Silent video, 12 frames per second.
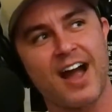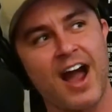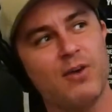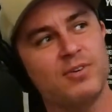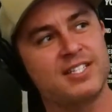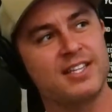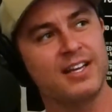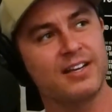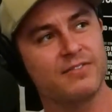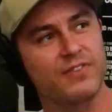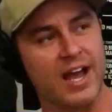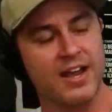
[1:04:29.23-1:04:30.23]
I always think
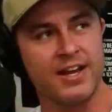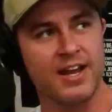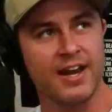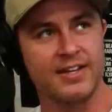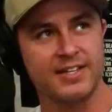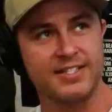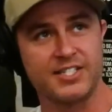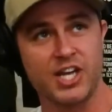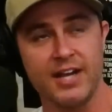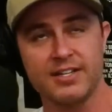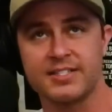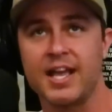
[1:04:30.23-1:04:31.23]
of, and it
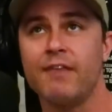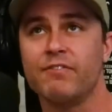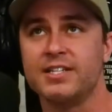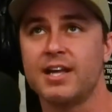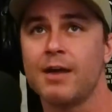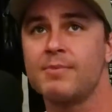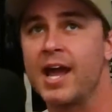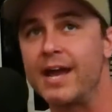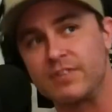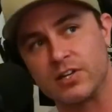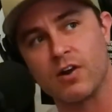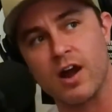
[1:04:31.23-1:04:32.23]
changes every time I
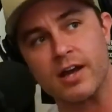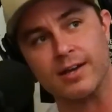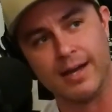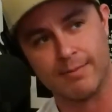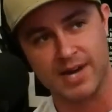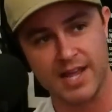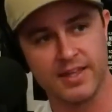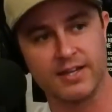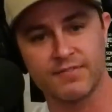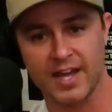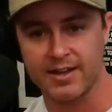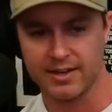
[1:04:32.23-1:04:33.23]
have to cry, but I think
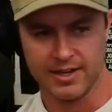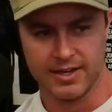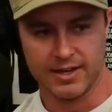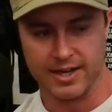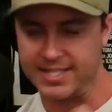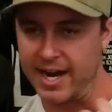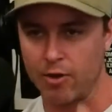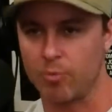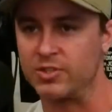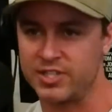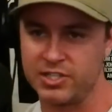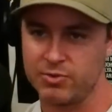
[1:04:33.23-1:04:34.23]
of like a
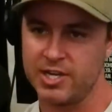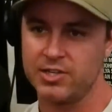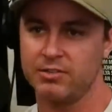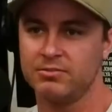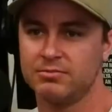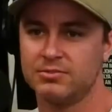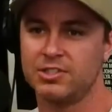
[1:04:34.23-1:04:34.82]
terrible situation.